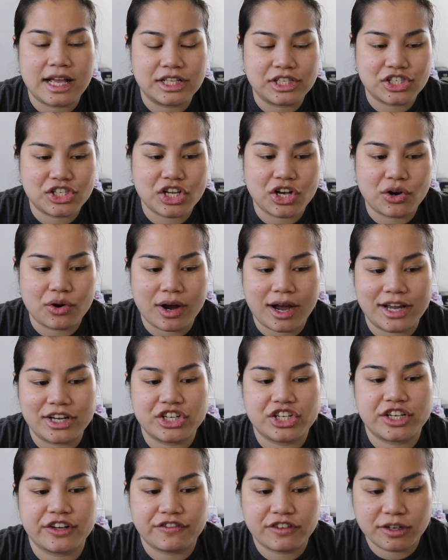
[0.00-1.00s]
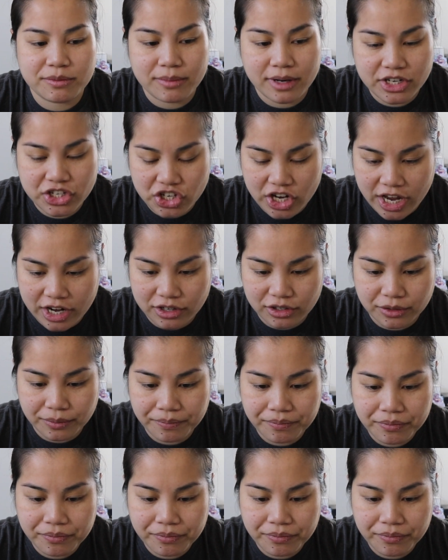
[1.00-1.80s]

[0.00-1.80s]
And so I shifted my channel